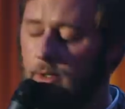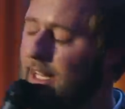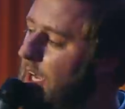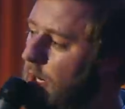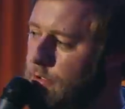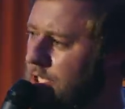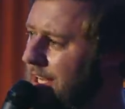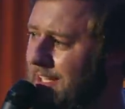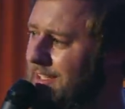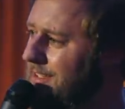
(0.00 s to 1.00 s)
like, OJ,
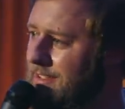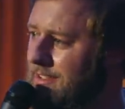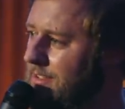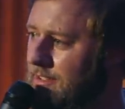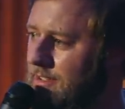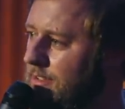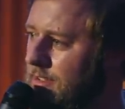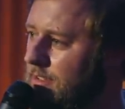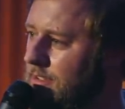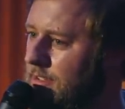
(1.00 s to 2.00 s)

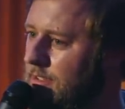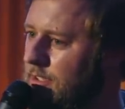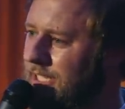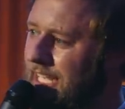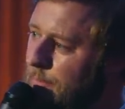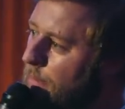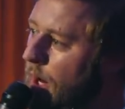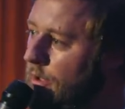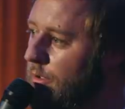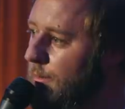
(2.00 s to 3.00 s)
you can't be
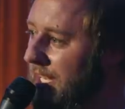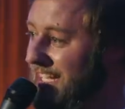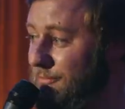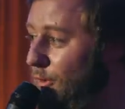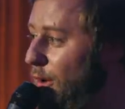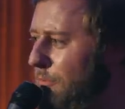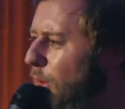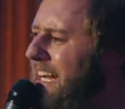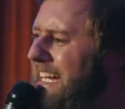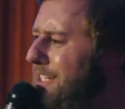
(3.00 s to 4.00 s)
murdering people. His boy,
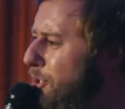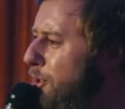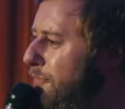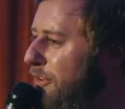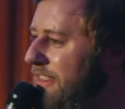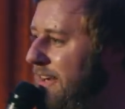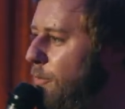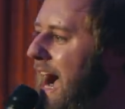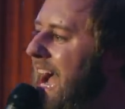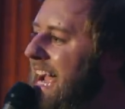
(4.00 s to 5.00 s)
what did he do for that?
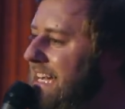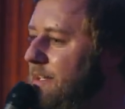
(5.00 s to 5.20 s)
Why?